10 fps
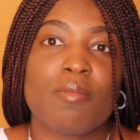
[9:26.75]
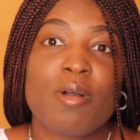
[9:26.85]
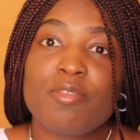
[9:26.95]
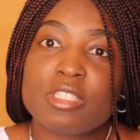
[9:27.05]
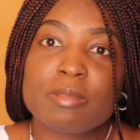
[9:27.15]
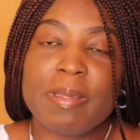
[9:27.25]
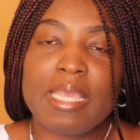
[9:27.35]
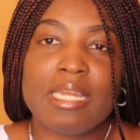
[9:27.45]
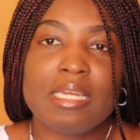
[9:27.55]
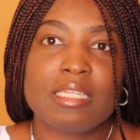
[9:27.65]
But for
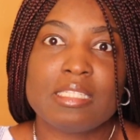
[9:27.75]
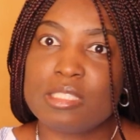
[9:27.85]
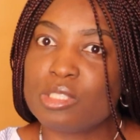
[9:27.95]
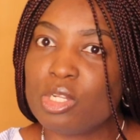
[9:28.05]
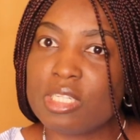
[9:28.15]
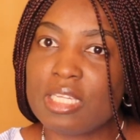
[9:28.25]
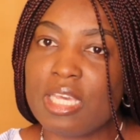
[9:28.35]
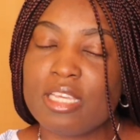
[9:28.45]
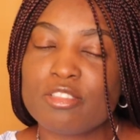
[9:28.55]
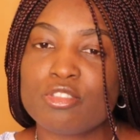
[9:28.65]
Spain, this is not the
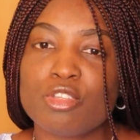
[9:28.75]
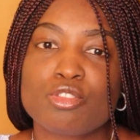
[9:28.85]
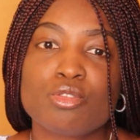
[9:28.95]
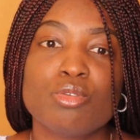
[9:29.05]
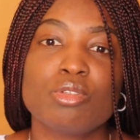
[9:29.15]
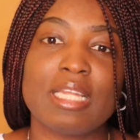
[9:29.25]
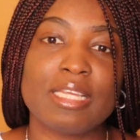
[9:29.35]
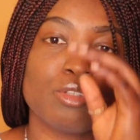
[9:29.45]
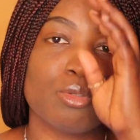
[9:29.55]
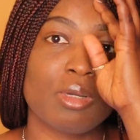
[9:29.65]
case, so it's good
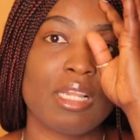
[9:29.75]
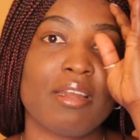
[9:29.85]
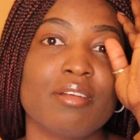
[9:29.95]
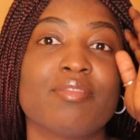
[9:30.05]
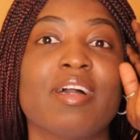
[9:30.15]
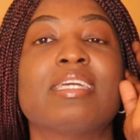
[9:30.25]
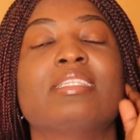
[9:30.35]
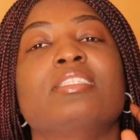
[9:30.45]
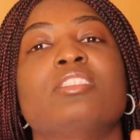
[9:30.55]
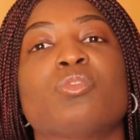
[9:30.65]
that you clarify
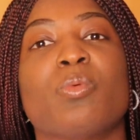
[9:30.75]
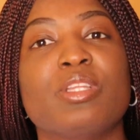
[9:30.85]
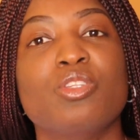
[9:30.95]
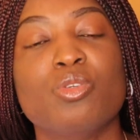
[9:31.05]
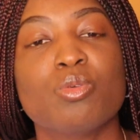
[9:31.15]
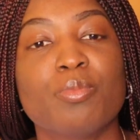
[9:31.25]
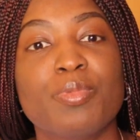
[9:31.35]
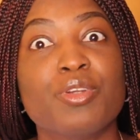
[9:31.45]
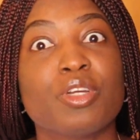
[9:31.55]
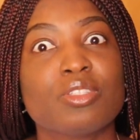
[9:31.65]
this when you
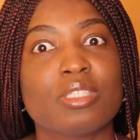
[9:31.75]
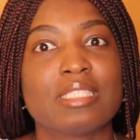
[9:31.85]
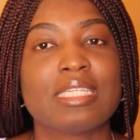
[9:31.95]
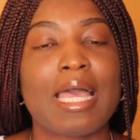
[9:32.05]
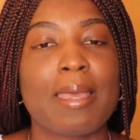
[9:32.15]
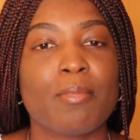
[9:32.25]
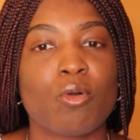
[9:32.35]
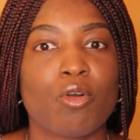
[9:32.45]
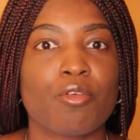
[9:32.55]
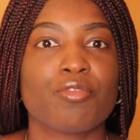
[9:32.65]
prior to the time
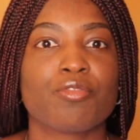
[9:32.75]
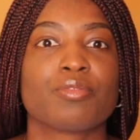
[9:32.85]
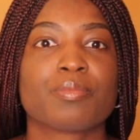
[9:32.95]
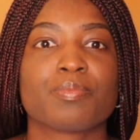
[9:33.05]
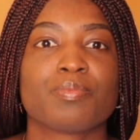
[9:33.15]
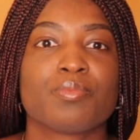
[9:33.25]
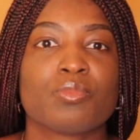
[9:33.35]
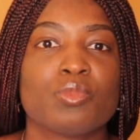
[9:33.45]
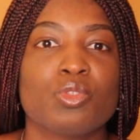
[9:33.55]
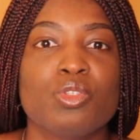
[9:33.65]
of
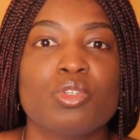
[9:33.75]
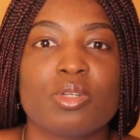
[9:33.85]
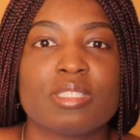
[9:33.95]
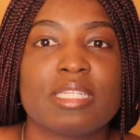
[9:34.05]
doing your